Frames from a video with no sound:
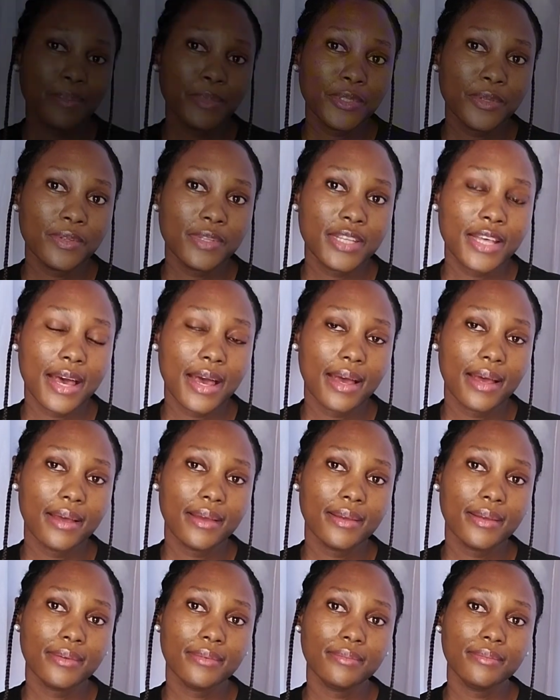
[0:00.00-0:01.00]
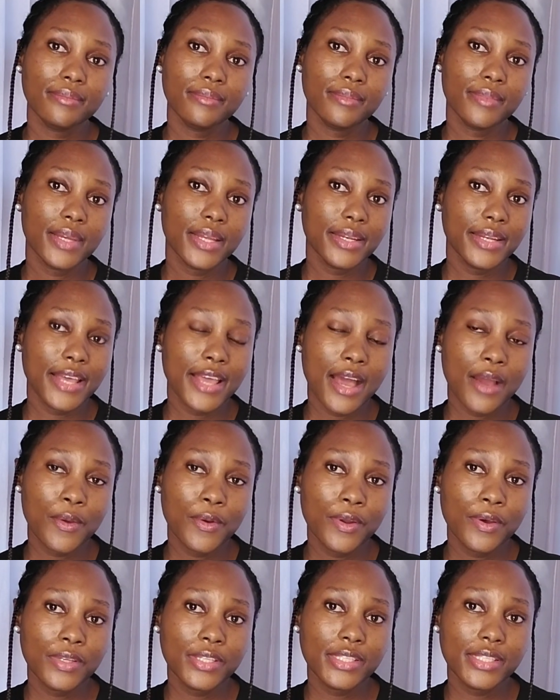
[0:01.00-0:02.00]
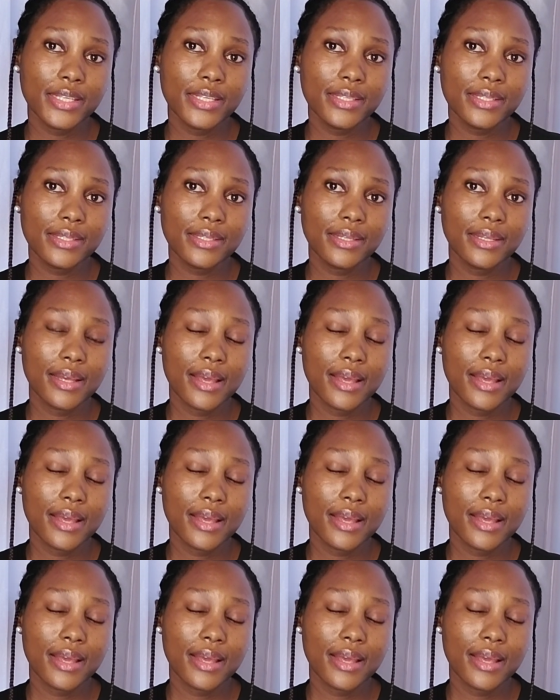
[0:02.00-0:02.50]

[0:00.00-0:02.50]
comes to the diagnosis